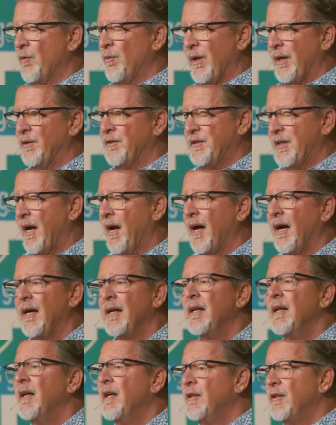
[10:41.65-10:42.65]
well, duh.
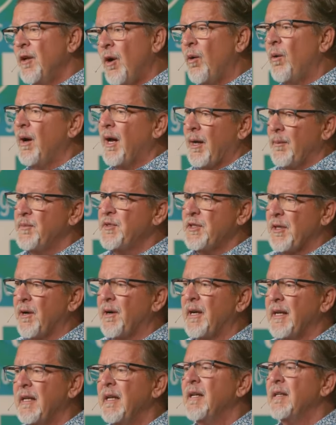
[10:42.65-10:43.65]
No, I'm
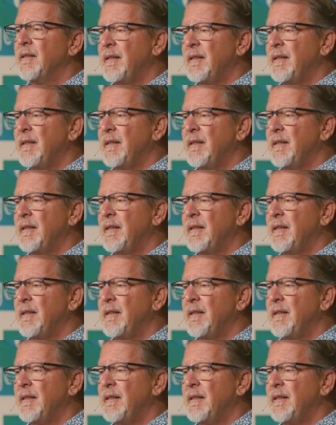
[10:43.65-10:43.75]
sorry.